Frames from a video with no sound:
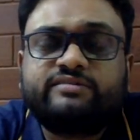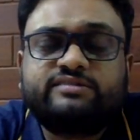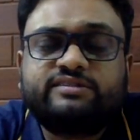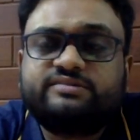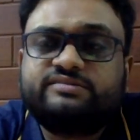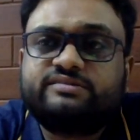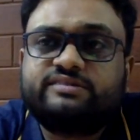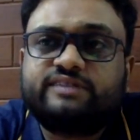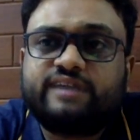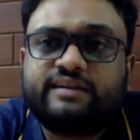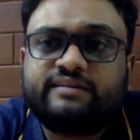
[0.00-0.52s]

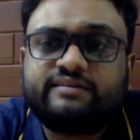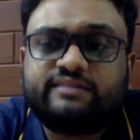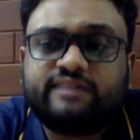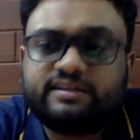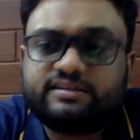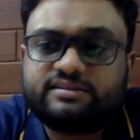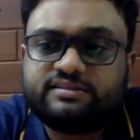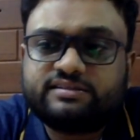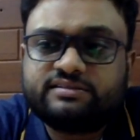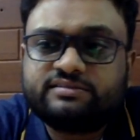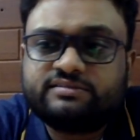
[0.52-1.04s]
just
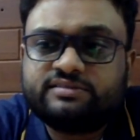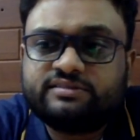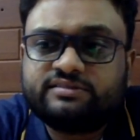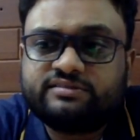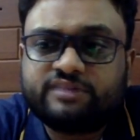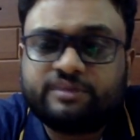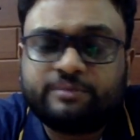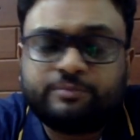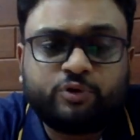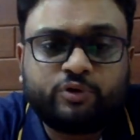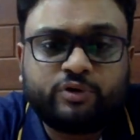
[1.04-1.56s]
transaction, just
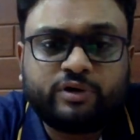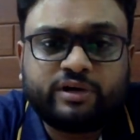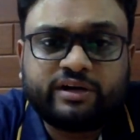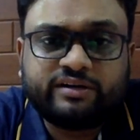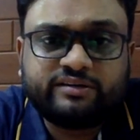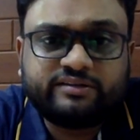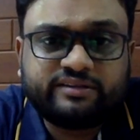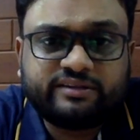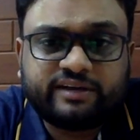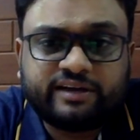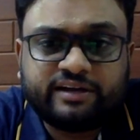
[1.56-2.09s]

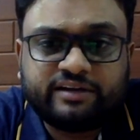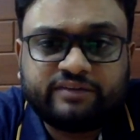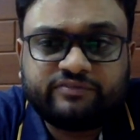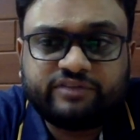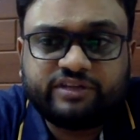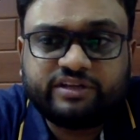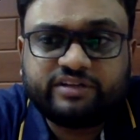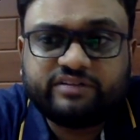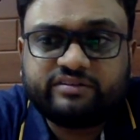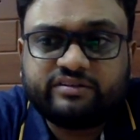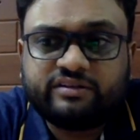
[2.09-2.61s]
cryptocurrency kind of
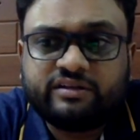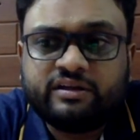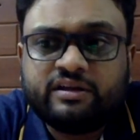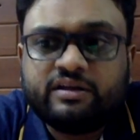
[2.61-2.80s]
things,